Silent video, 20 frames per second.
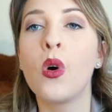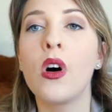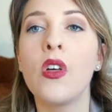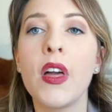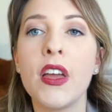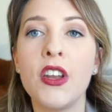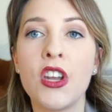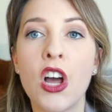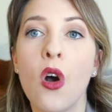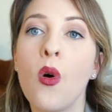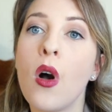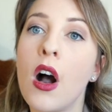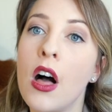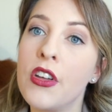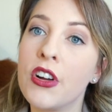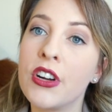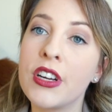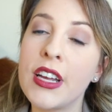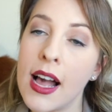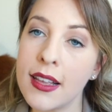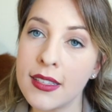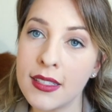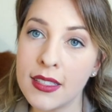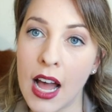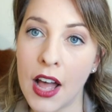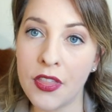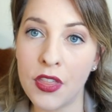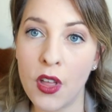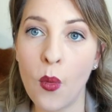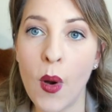Will they know other guests
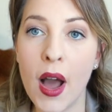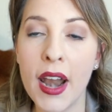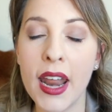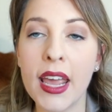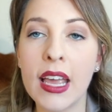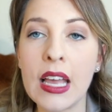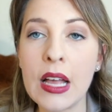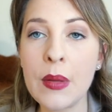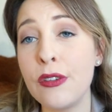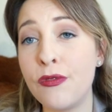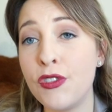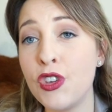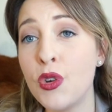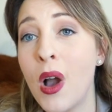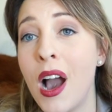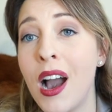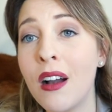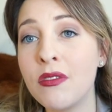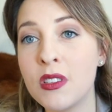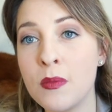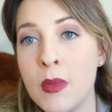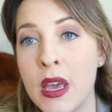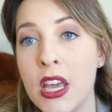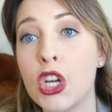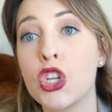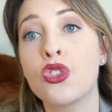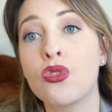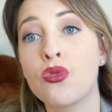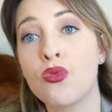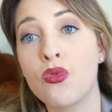at the wedding? If you have to
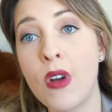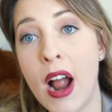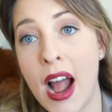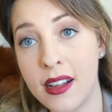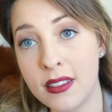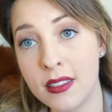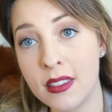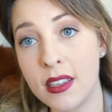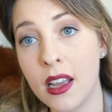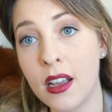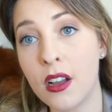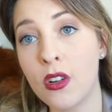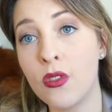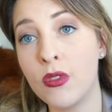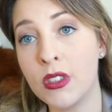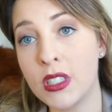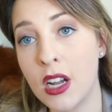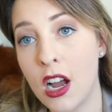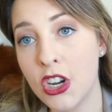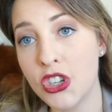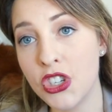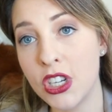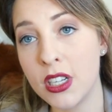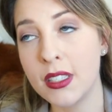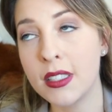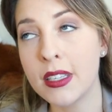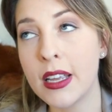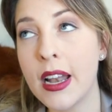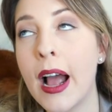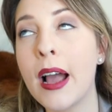make drastic
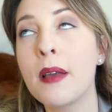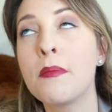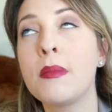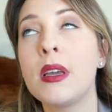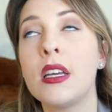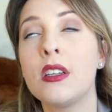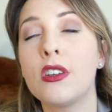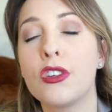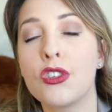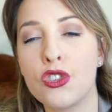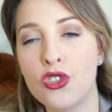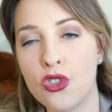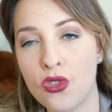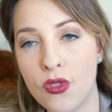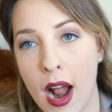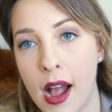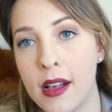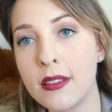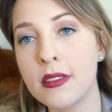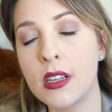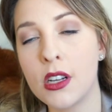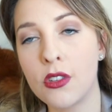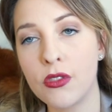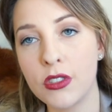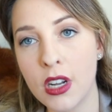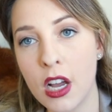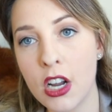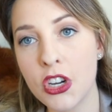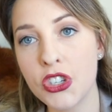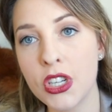reductions, and I mean drastic
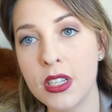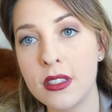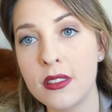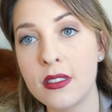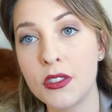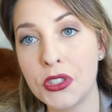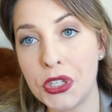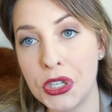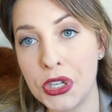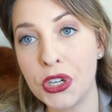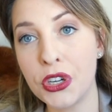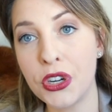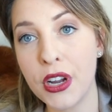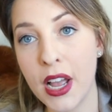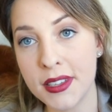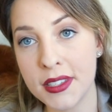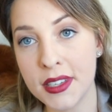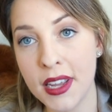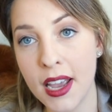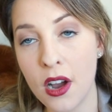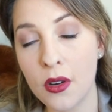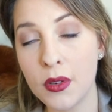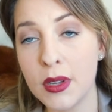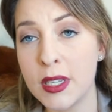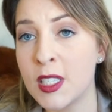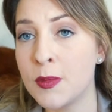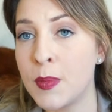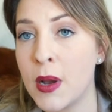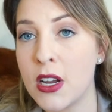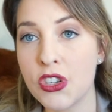reductions to your guest count,
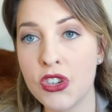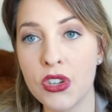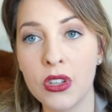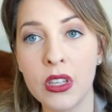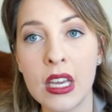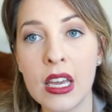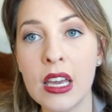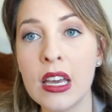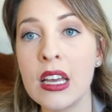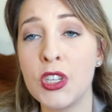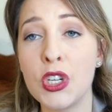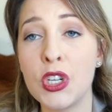especially,